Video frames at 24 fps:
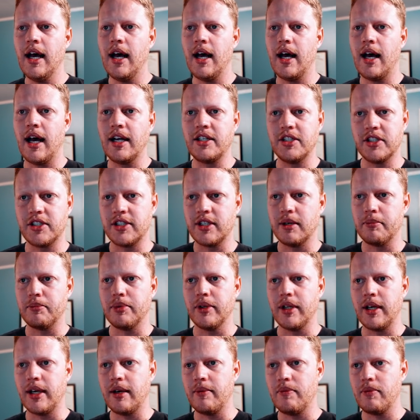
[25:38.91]
I just
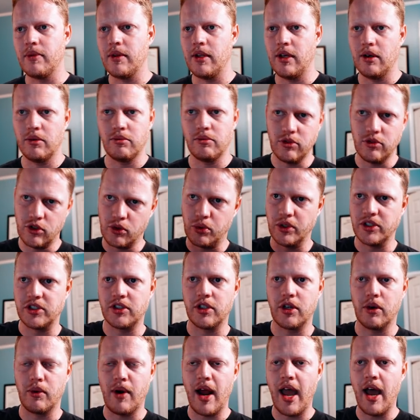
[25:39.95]
simply
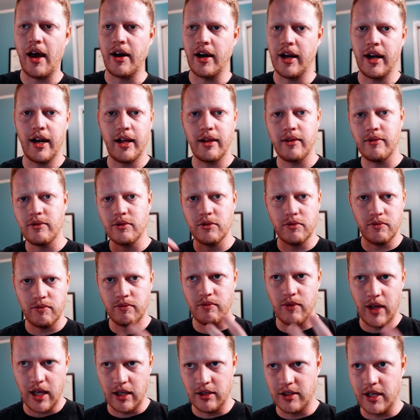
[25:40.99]
twist it around and it
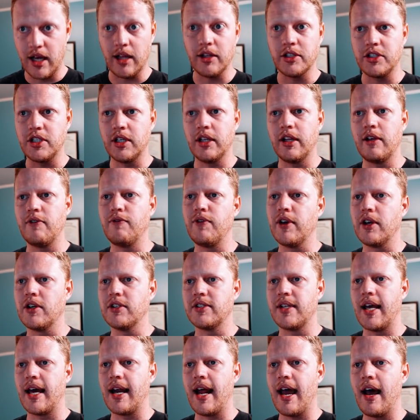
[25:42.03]
intelligently
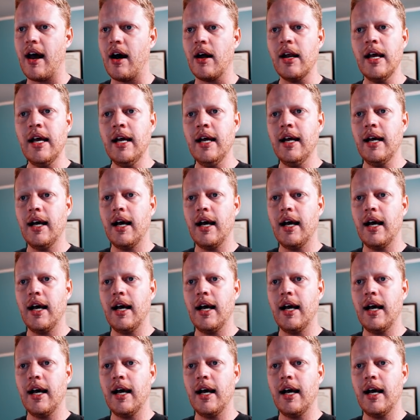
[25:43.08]
figures that out.